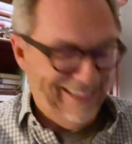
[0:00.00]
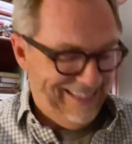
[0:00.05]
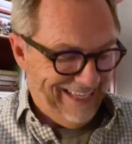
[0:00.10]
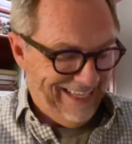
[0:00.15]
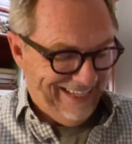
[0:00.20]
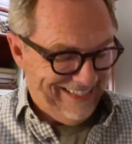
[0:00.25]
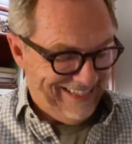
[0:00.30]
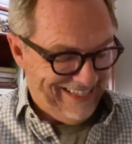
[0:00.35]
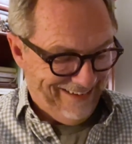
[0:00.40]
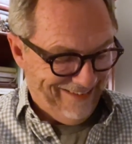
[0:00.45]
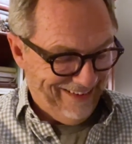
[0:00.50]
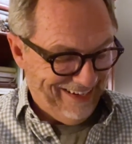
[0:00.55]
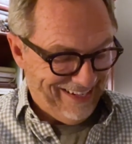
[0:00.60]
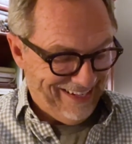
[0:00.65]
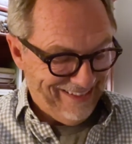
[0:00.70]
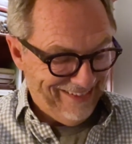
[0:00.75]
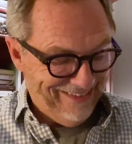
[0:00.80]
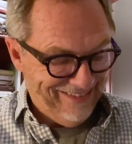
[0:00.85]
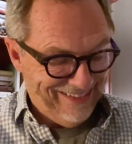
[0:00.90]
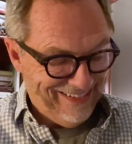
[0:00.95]
That's how he
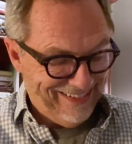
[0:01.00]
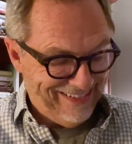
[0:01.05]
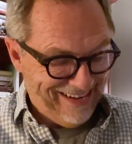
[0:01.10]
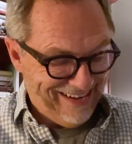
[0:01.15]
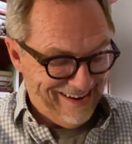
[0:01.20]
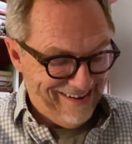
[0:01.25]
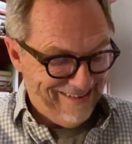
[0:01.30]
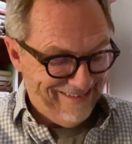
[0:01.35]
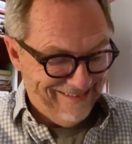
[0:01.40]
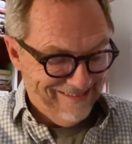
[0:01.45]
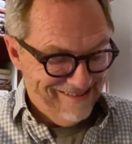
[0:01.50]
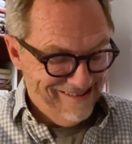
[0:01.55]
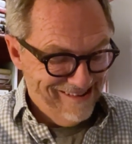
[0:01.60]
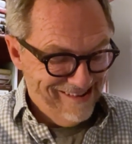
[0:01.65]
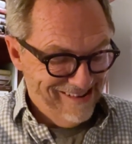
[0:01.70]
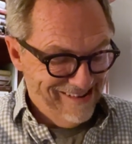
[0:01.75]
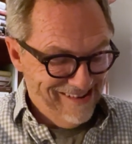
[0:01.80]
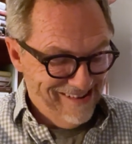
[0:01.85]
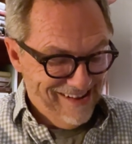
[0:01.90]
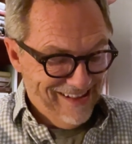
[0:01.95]
closes out.
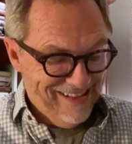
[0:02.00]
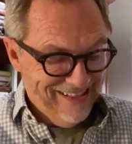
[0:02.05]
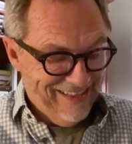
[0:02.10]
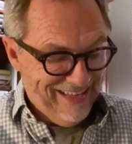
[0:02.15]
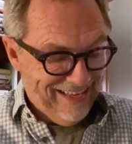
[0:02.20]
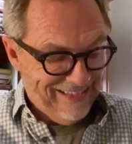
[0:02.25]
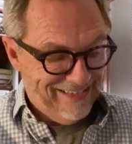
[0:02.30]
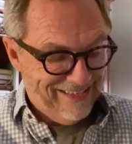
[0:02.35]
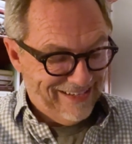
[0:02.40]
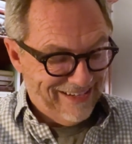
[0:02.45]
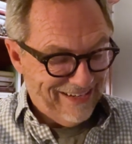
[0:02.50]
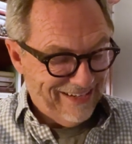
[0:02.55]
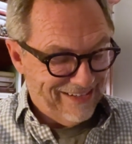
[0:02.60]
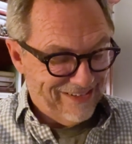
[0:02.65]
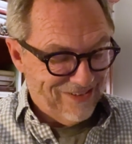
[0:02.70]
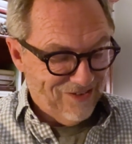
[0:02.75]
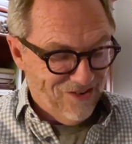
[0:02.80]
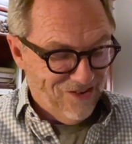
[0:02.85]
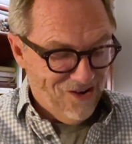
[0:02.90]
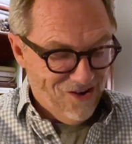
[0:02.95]
That's
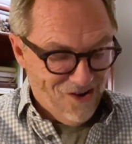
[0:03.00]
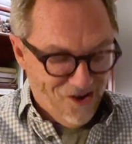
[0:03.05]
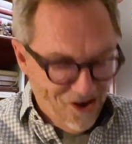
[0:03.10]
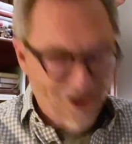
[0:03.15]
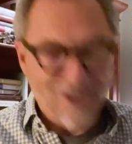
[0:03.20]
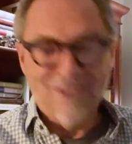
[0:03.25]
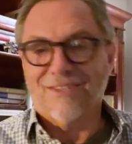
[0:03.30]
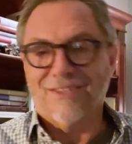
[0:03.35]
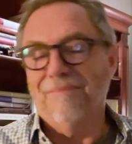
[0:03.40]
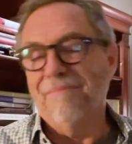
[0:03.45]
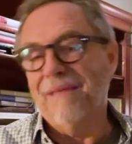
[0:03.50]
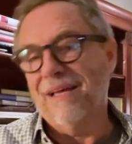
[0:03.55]
just awesome.